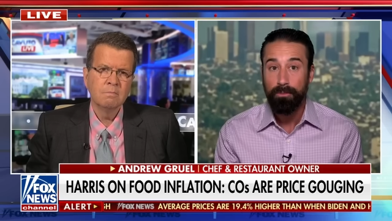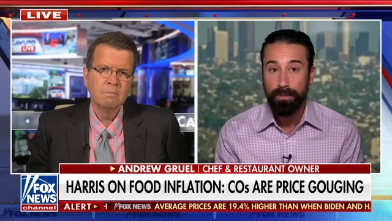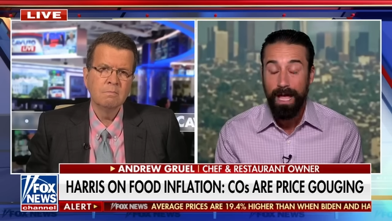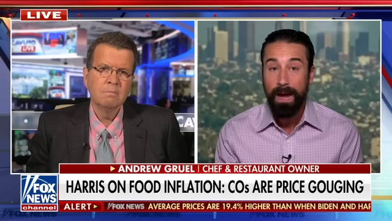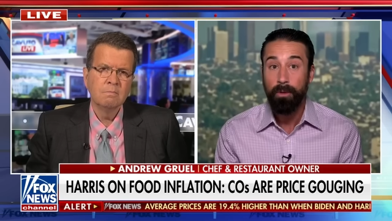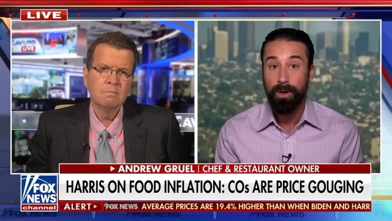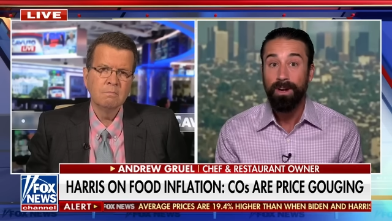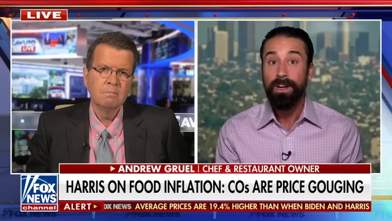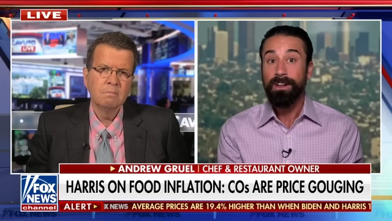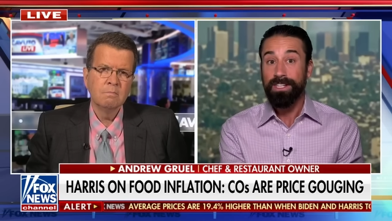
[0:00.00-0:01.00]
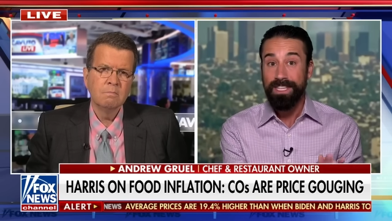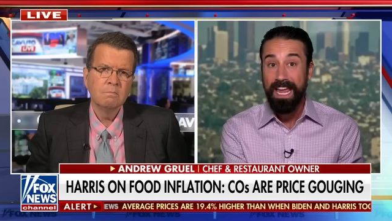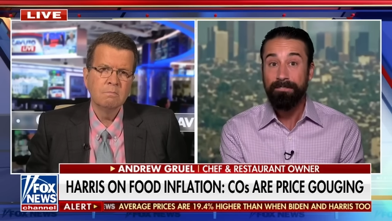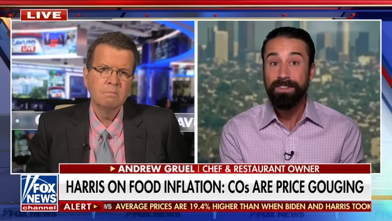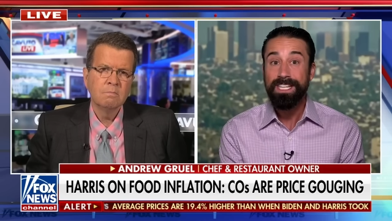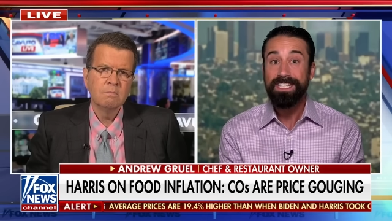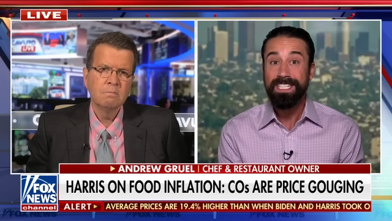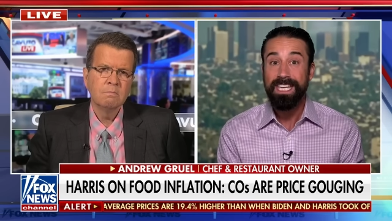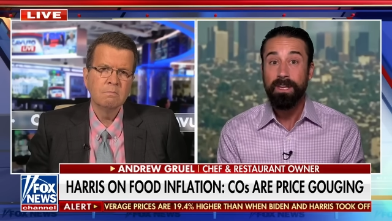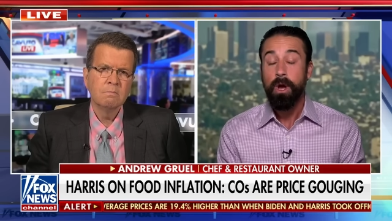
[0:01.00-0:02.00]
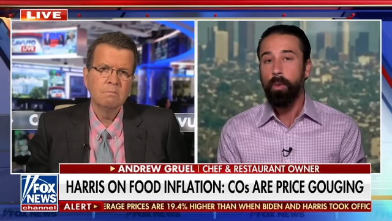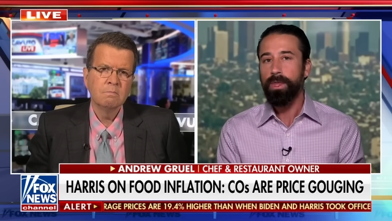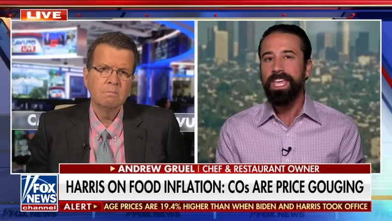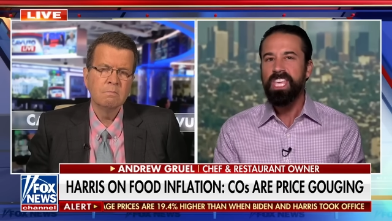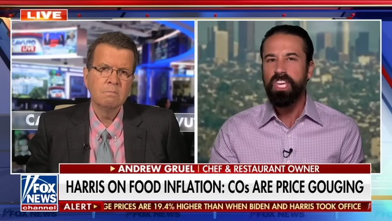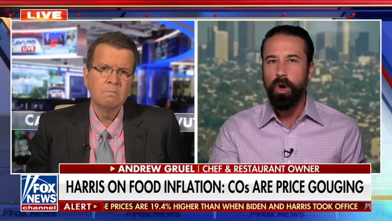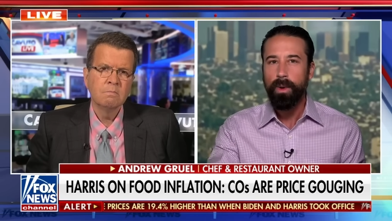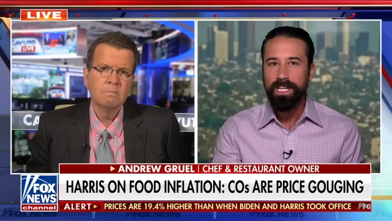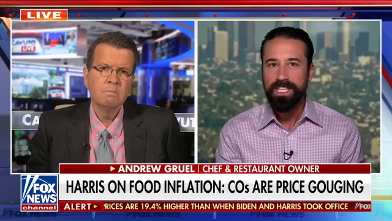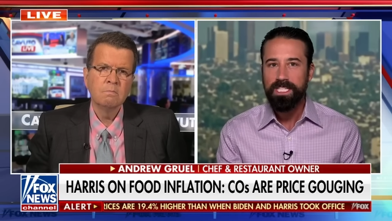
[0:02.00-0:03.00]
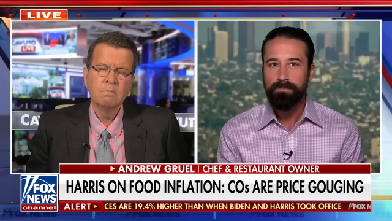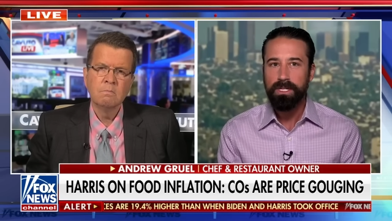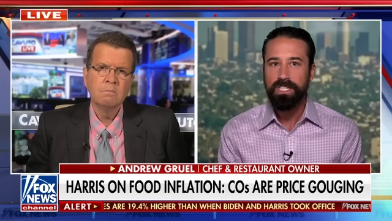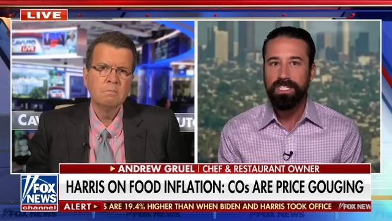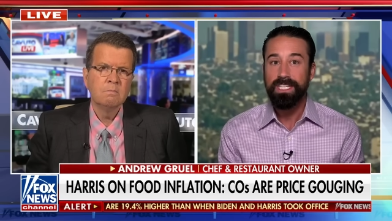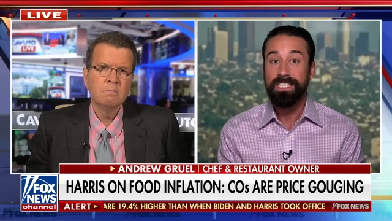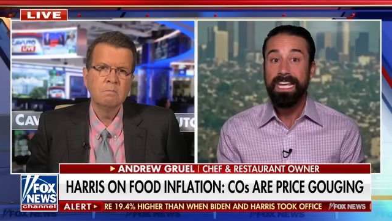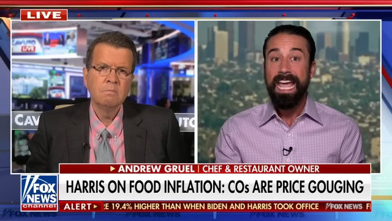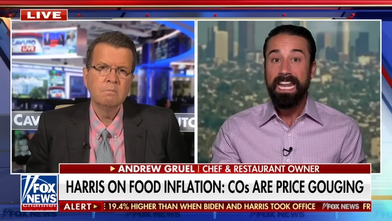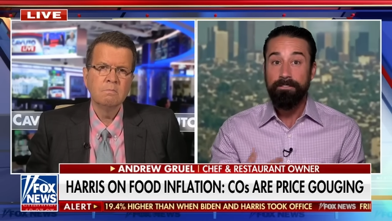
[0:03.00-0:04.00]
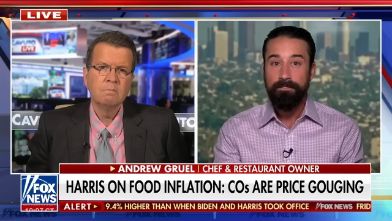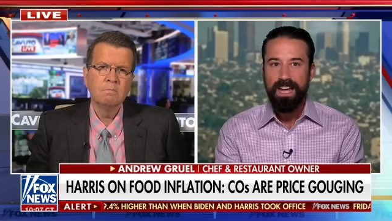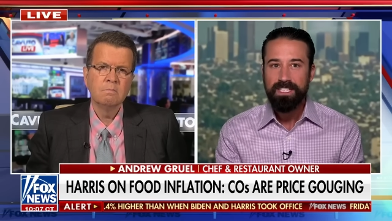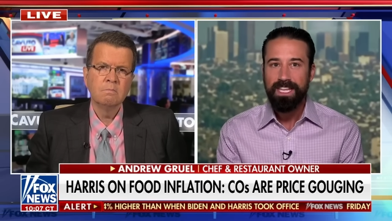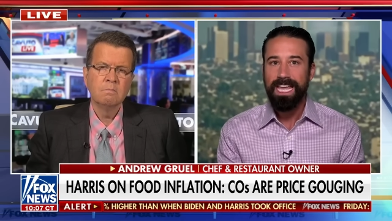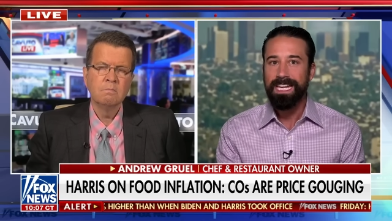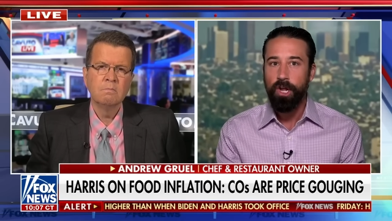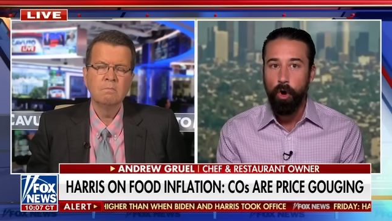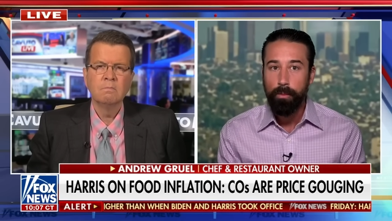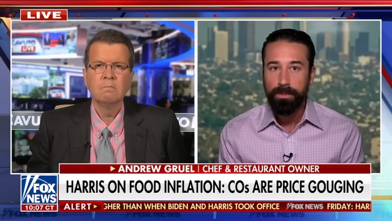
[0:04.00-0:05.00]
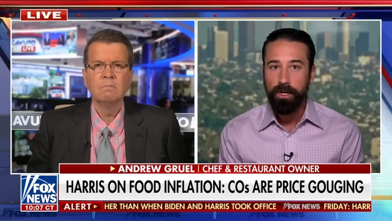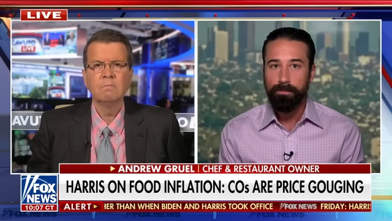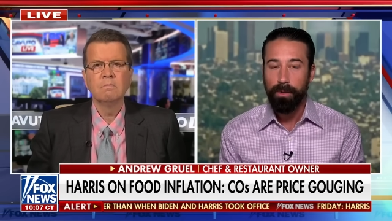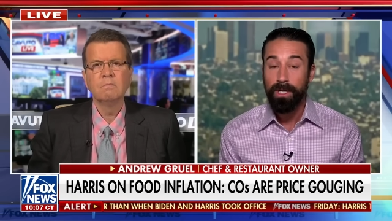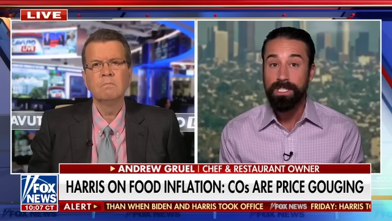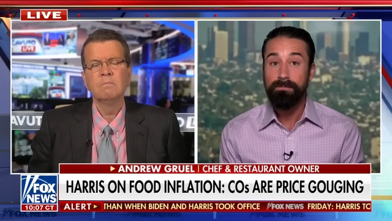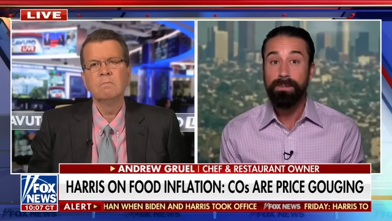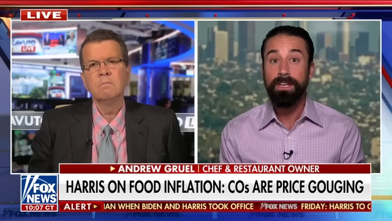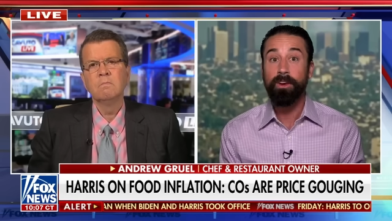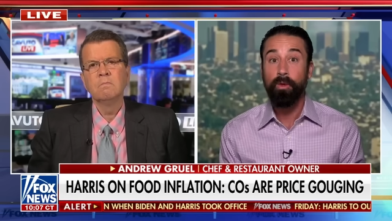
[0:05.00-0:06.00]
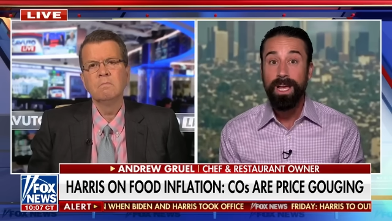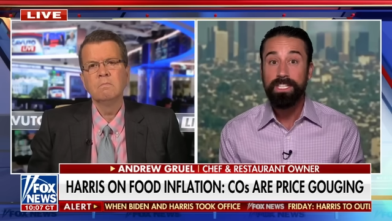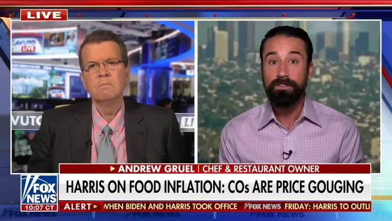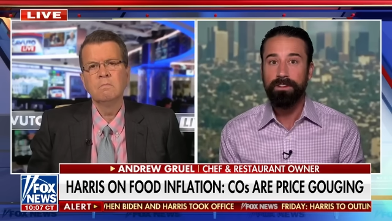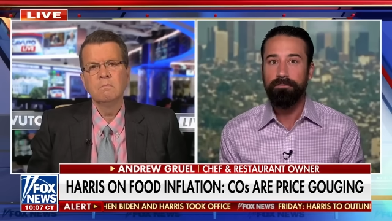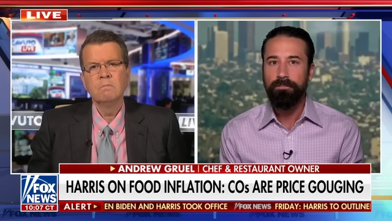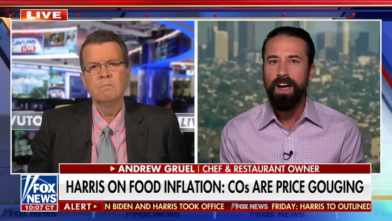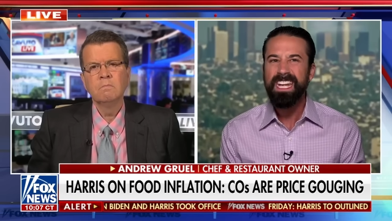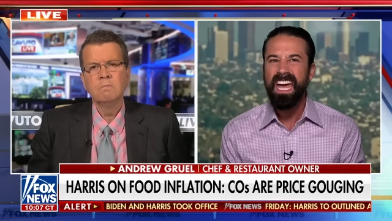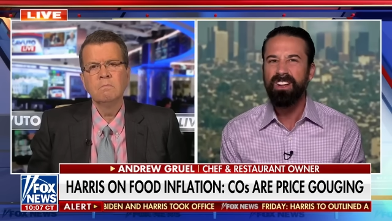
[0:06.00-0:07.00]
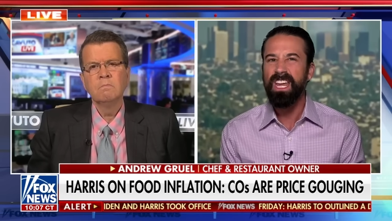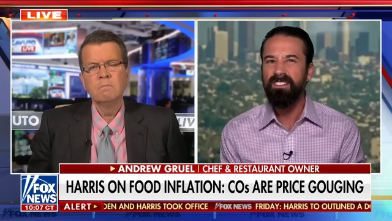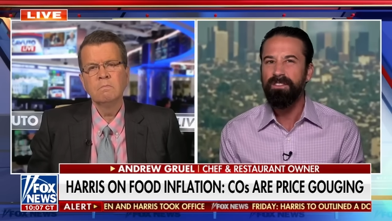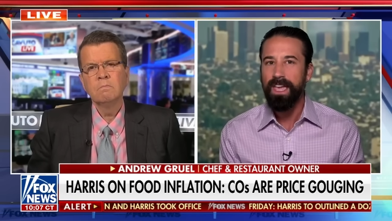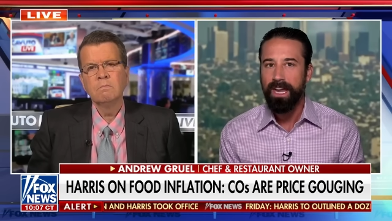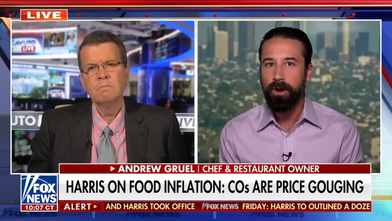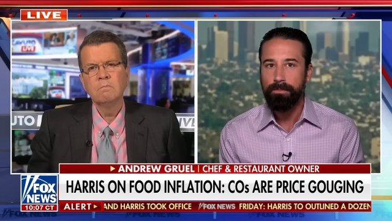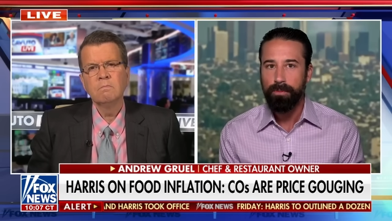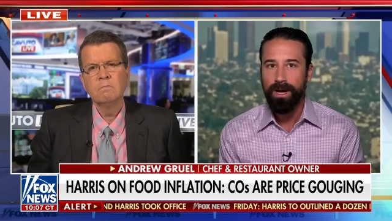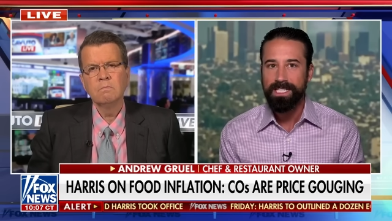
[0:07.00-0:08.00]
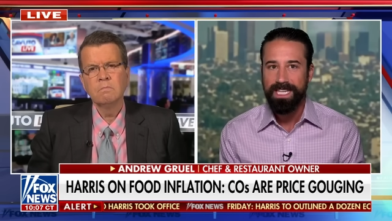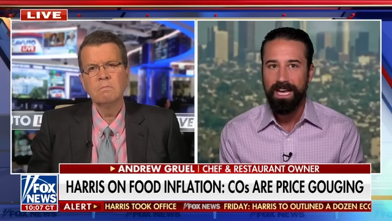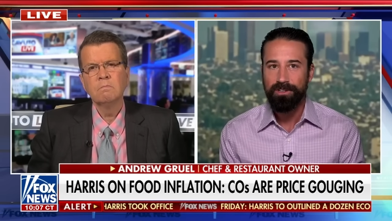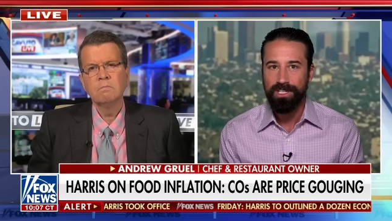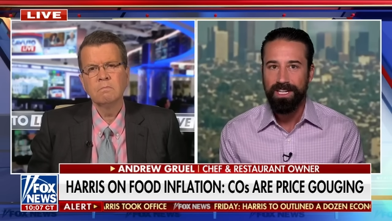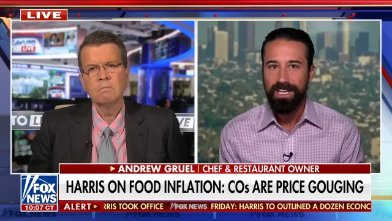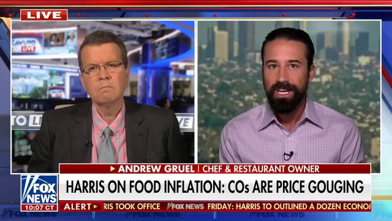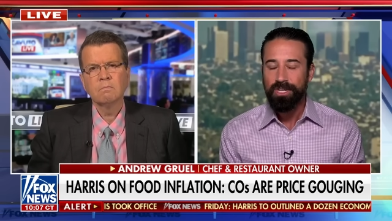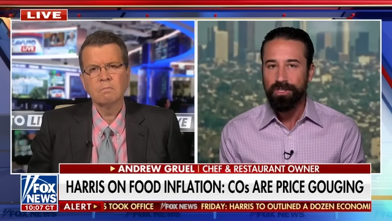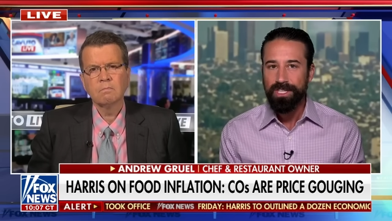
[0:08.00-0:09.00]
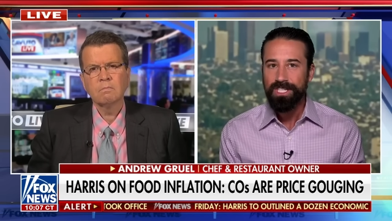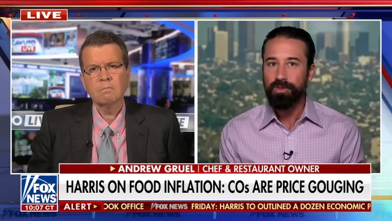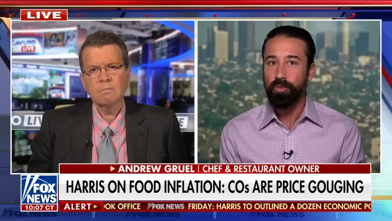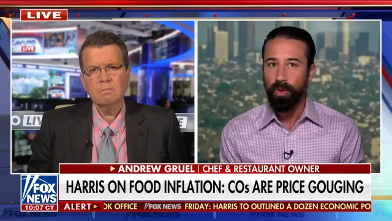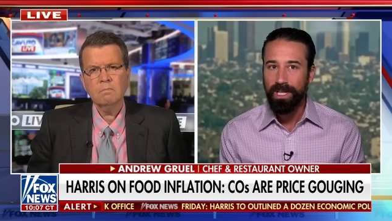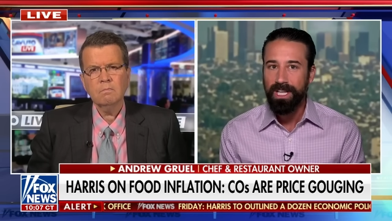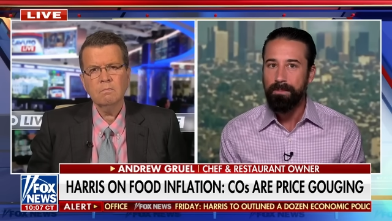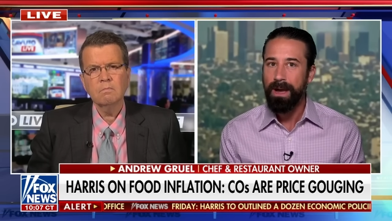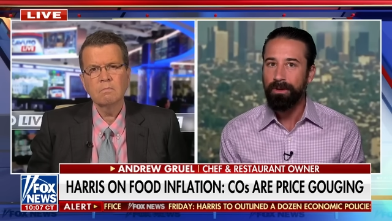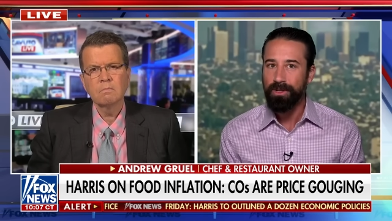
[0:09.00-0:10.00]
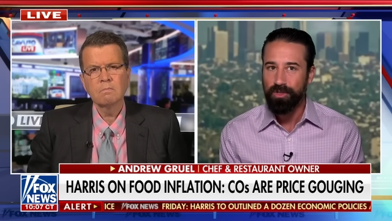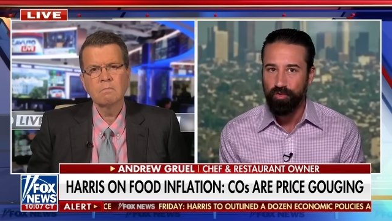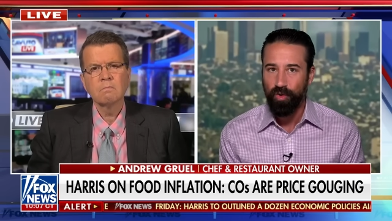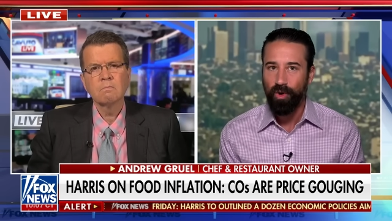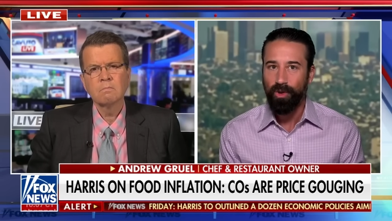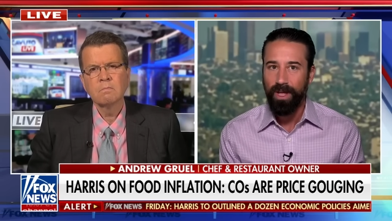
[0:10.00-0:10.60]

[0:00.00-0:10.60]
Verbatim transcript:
Speaker 1: power to the FTC where they can go into these businesses and investigate and open their books and be aggressive and find out if they are price gouging. So this is really about control,